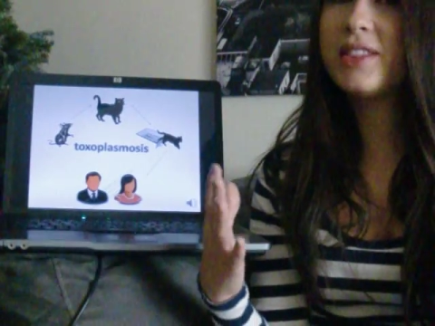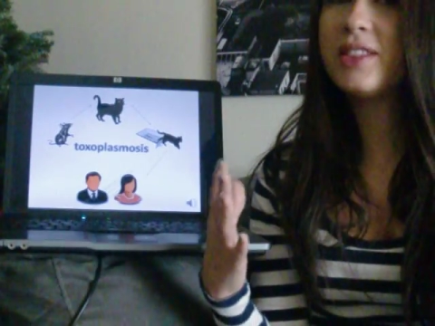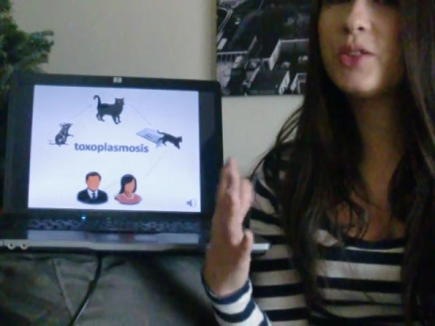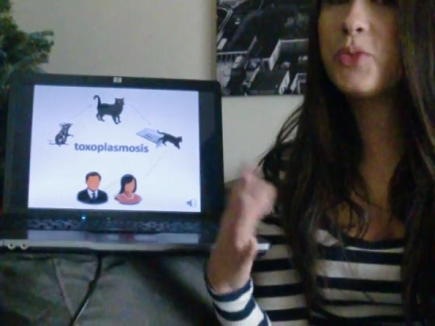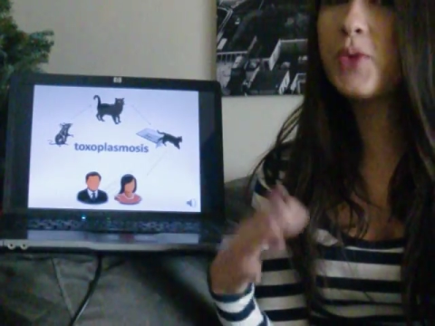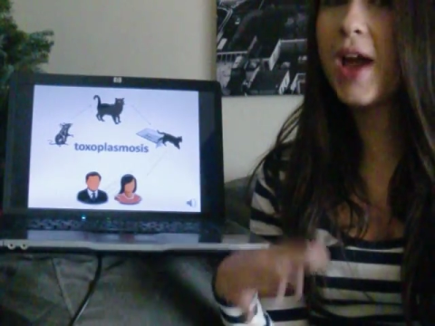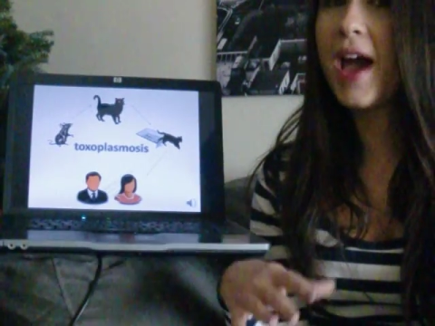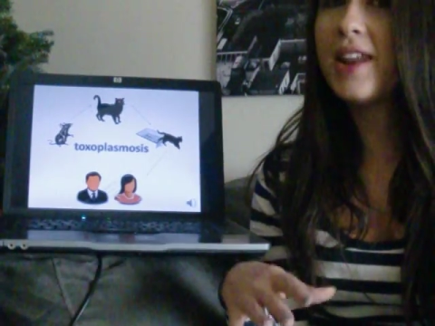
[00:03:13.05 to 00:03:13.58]

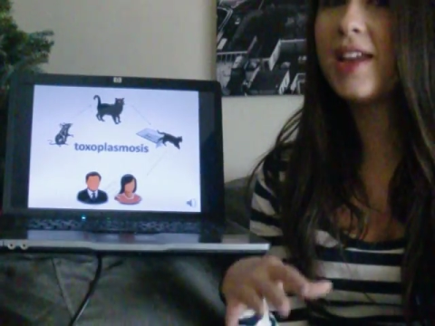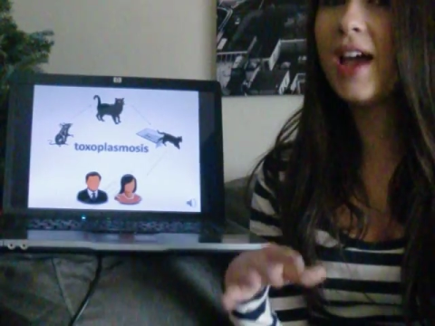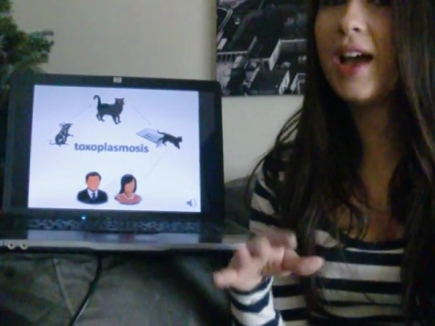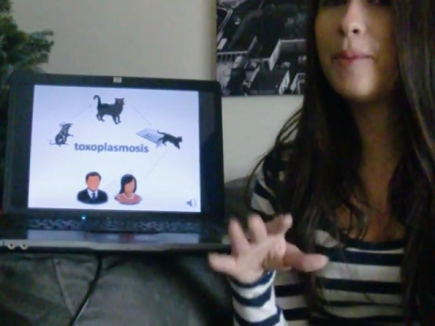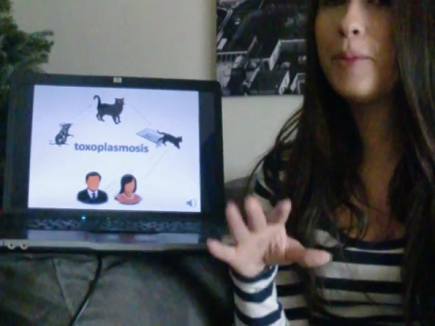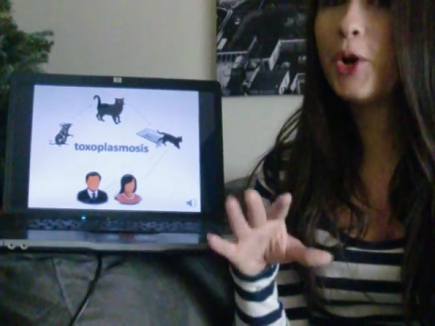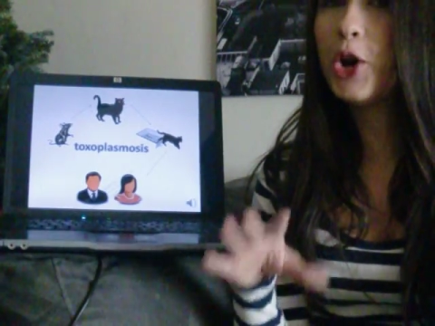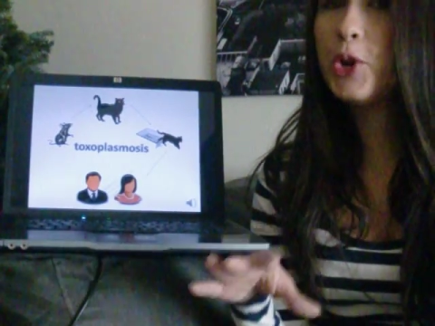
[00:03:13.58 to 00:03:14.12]
the rat
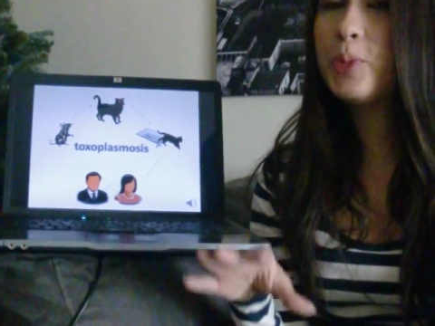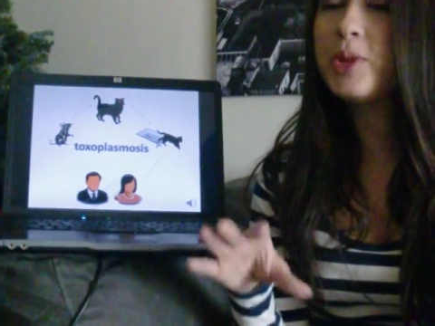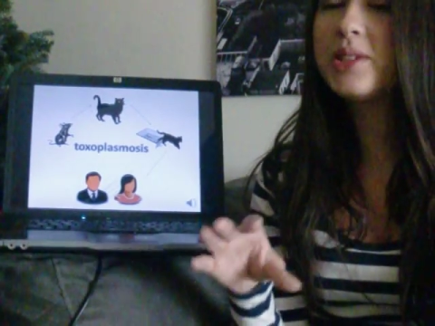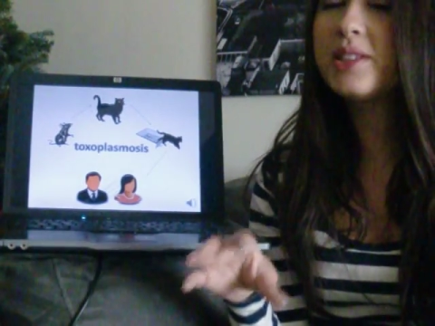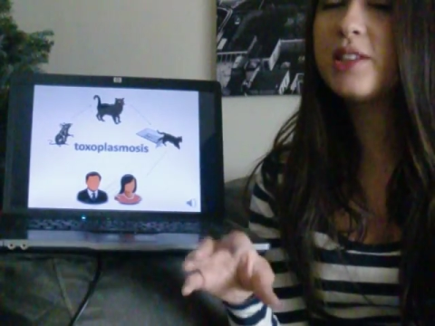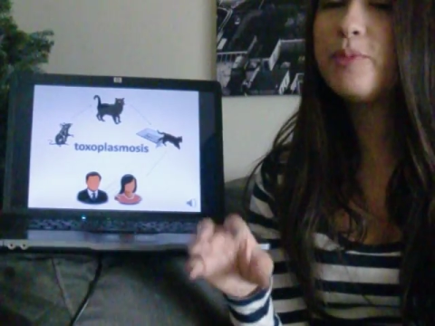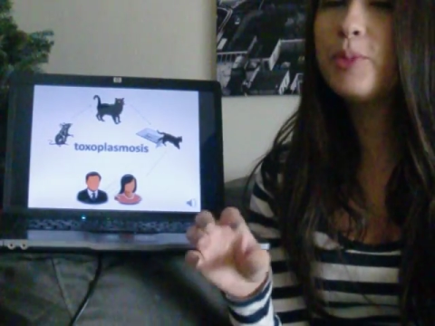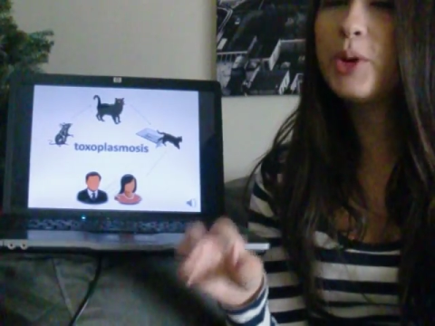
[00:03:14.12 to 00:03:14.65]

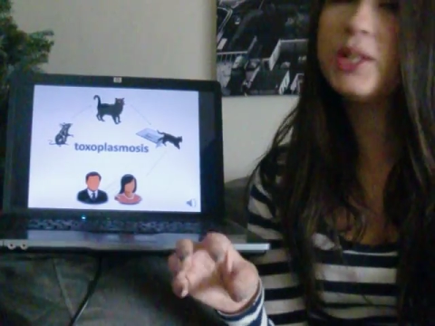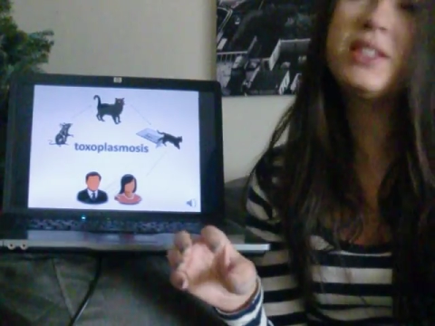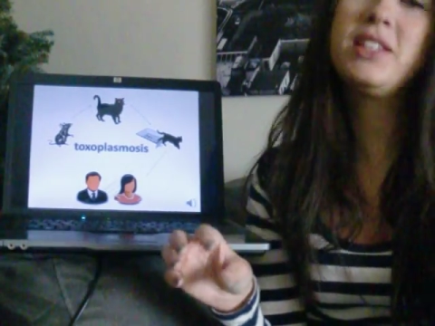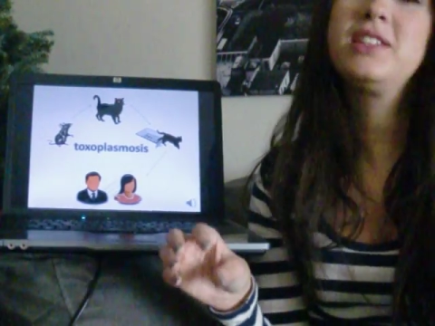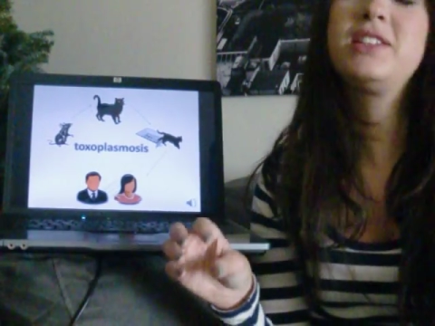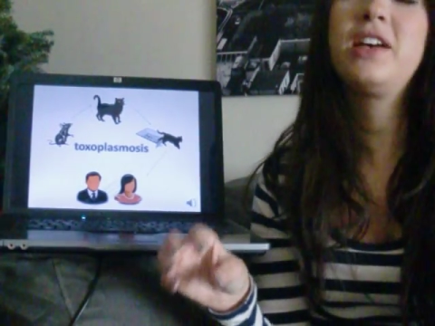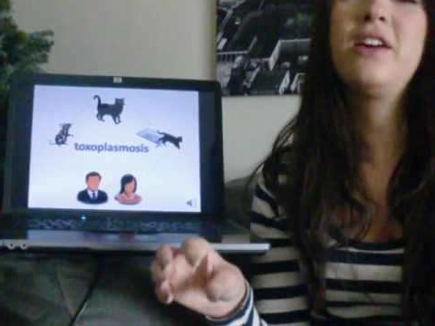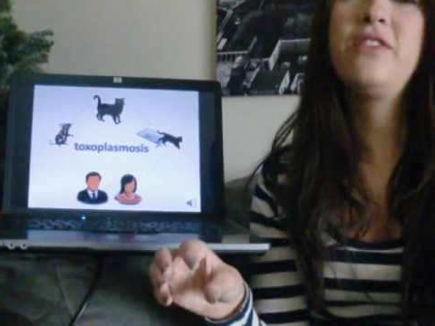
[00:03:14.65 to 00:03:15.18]
purposely puts
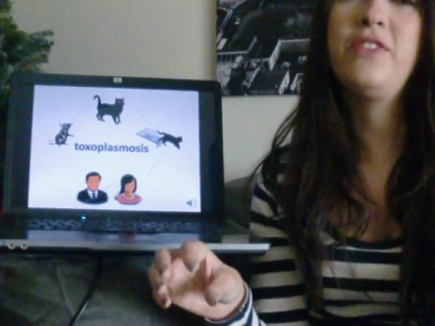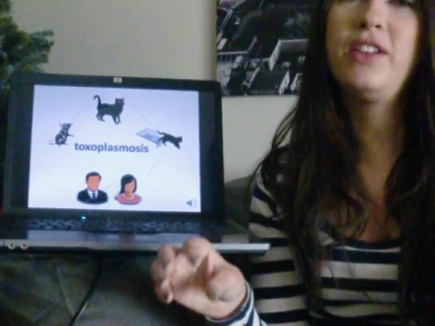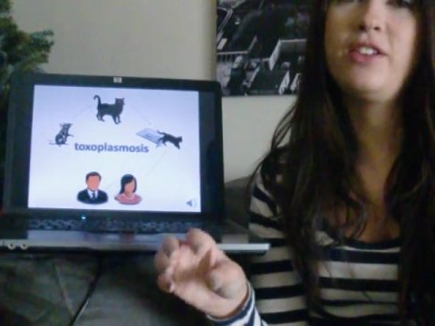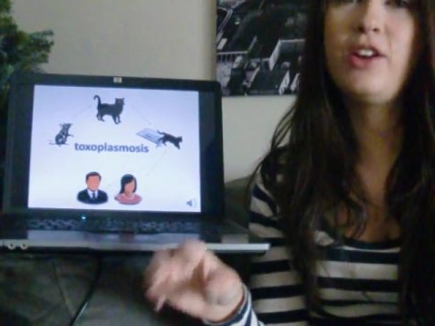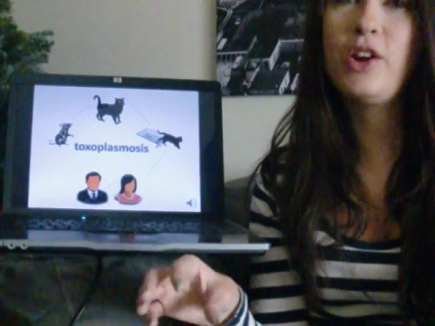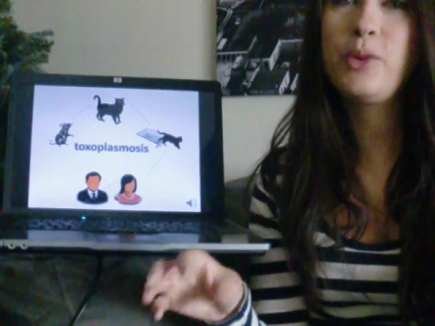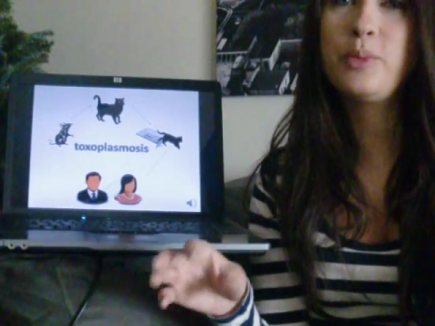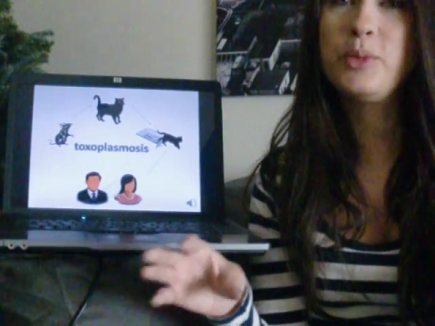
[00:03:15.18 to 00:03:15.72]
itself in
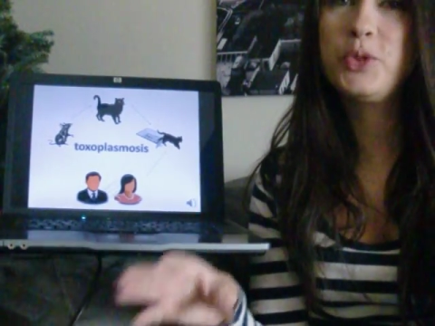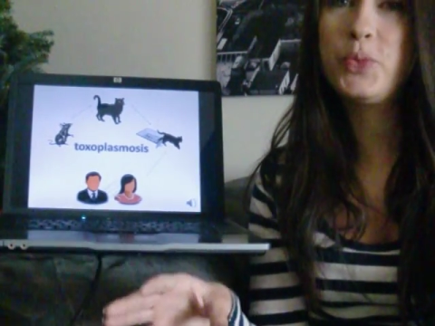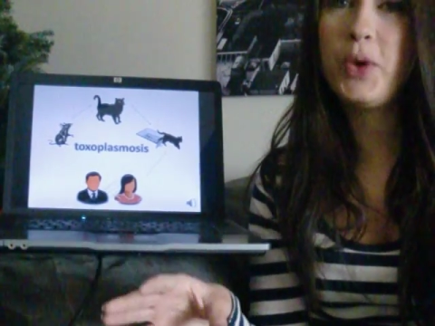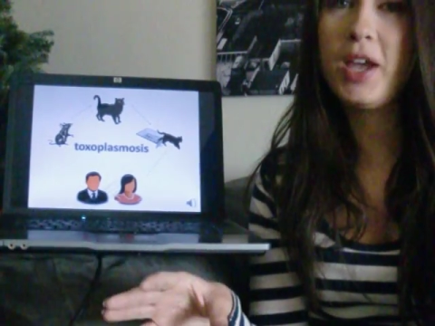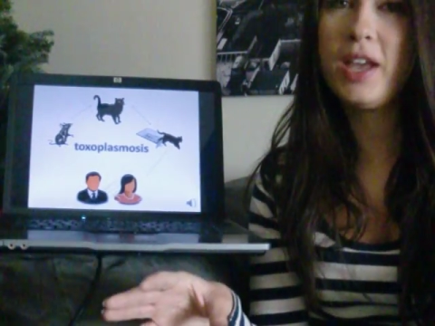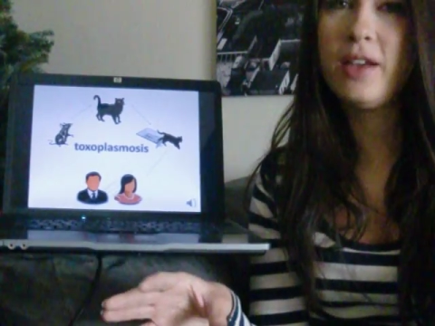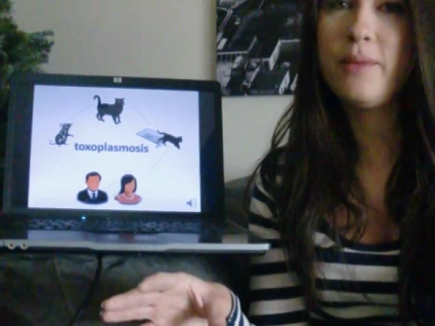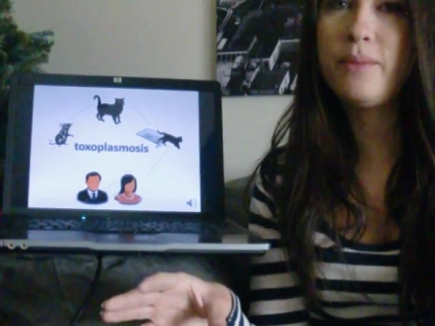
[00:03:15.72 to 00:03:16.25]
harm's
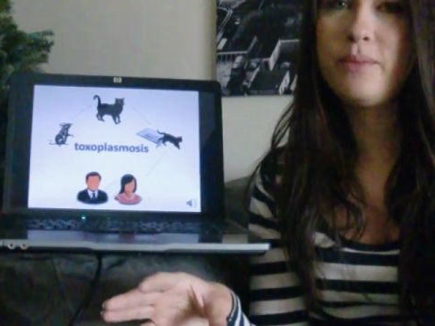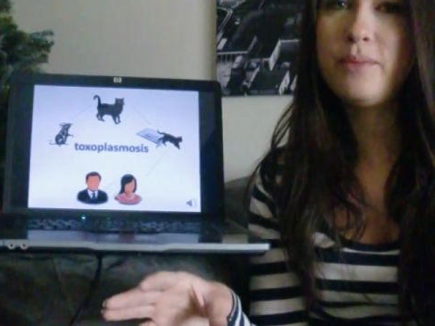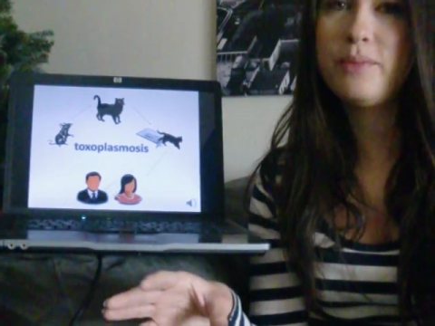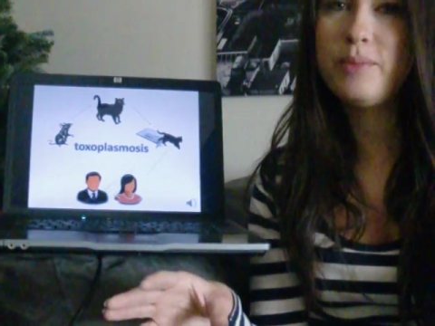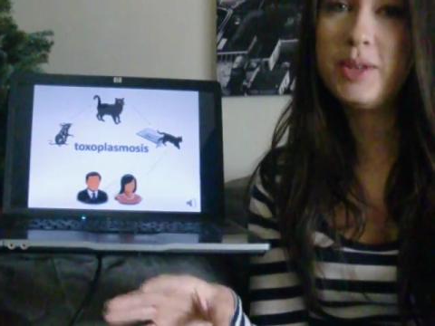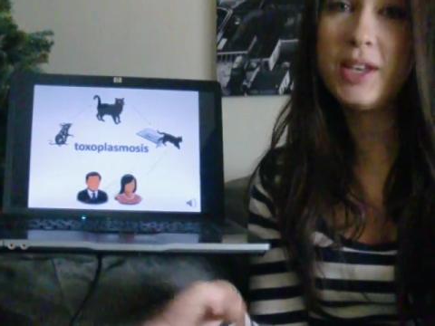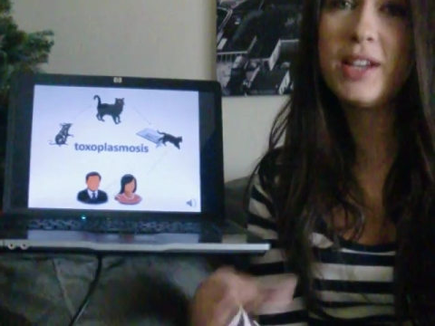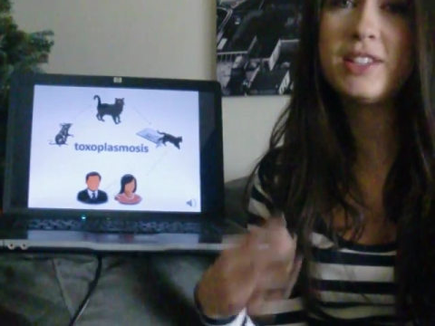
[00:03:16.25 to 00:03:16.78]
way
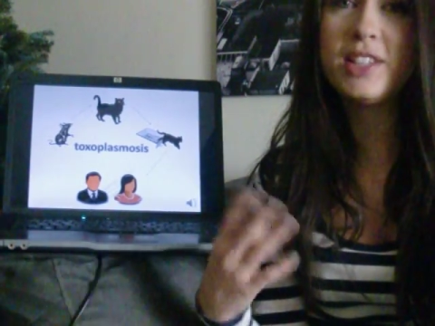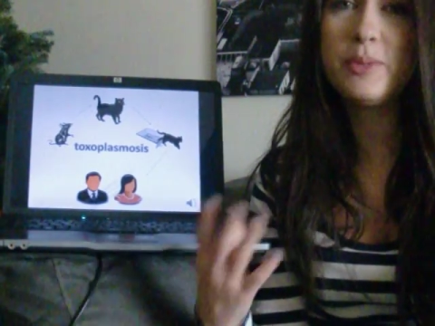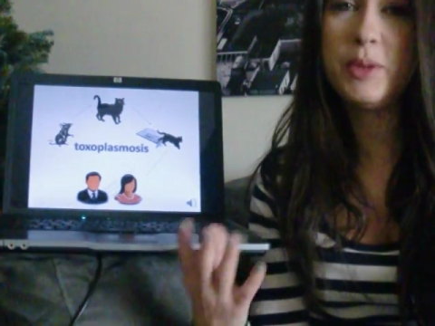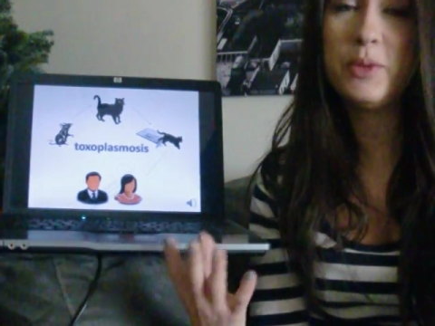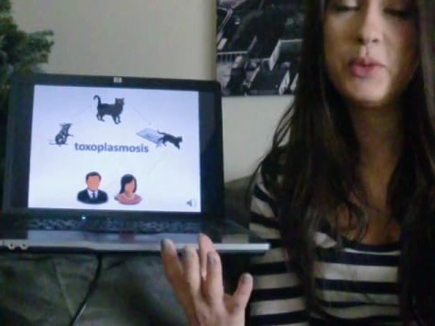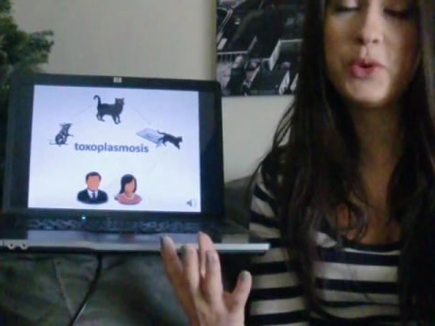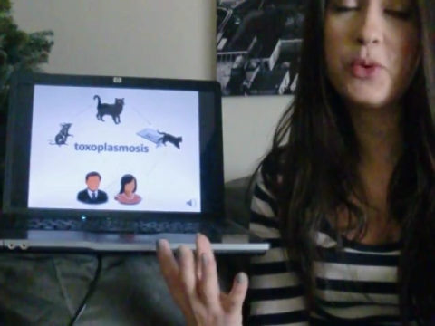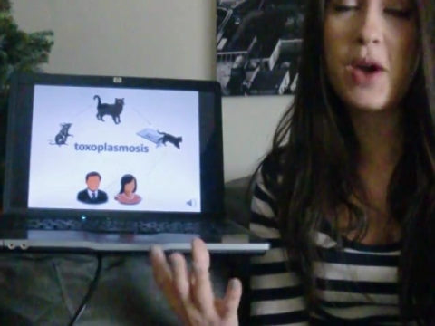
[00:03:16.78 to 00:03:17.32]
because it's
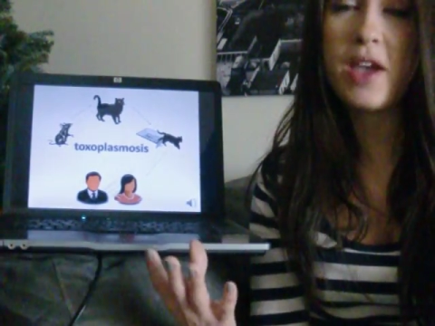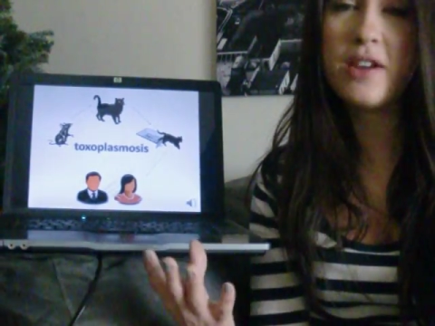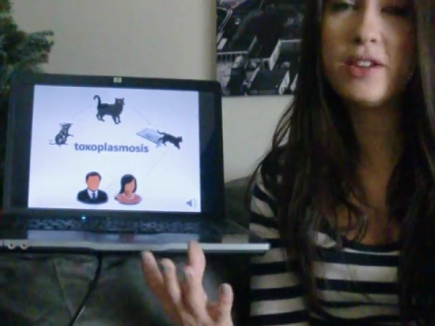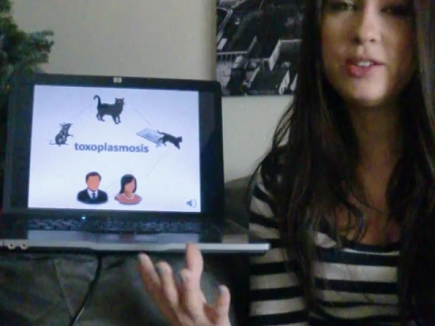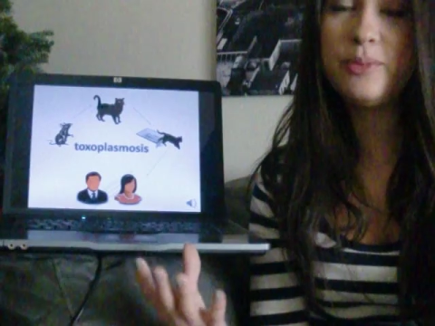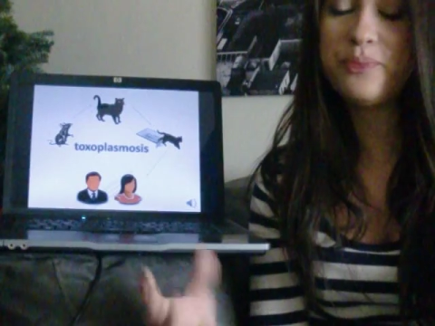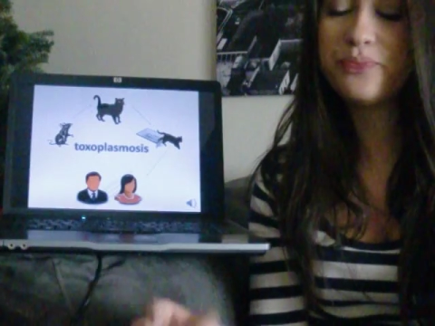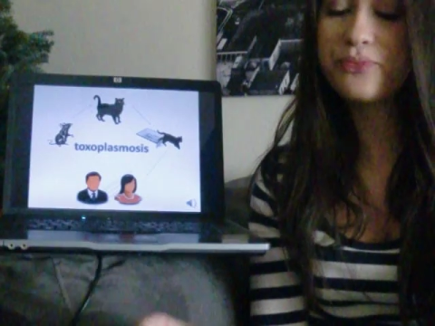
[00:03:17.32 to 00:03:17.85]
been rewired.